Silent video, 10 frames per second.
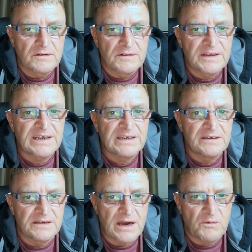the
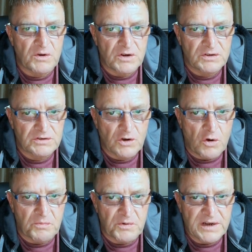hidden networks
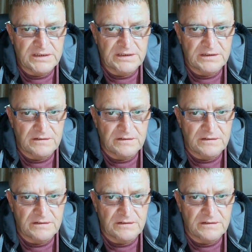operating